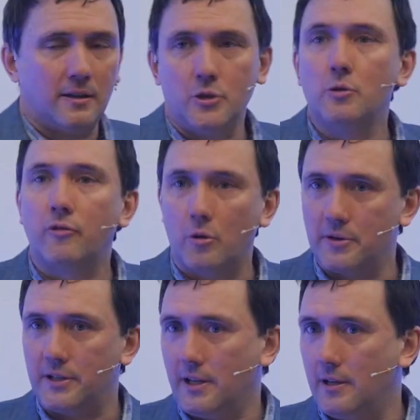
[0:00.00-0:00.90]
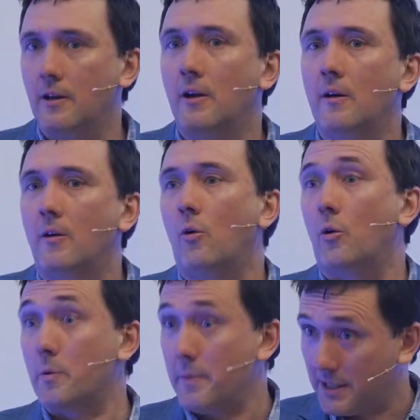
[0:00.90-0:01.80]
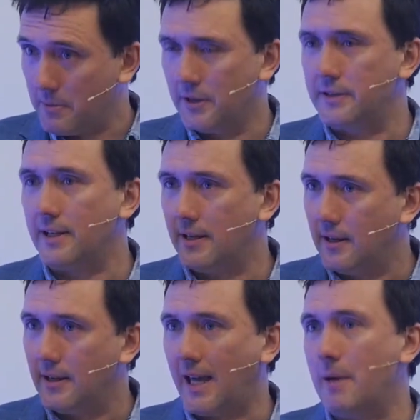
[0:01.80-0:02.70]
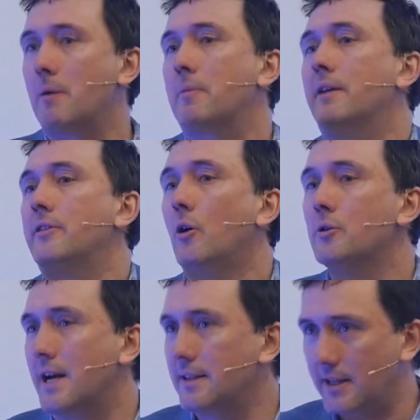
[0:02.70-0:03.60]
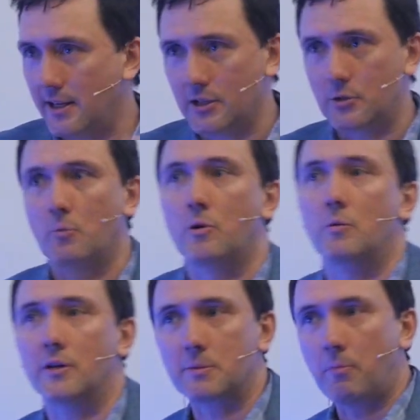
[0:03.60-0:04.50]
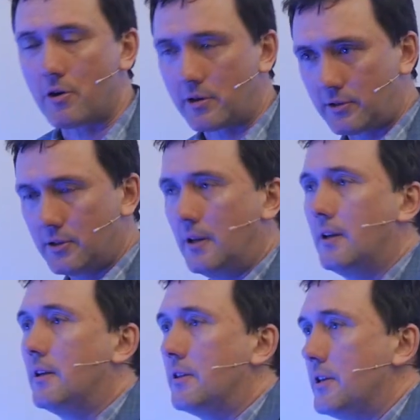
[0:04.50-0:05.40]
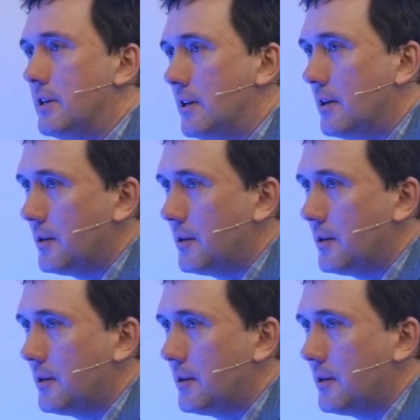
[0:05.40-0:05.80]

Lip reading: uniformity or repeatability came up. And those ideas were what sparked the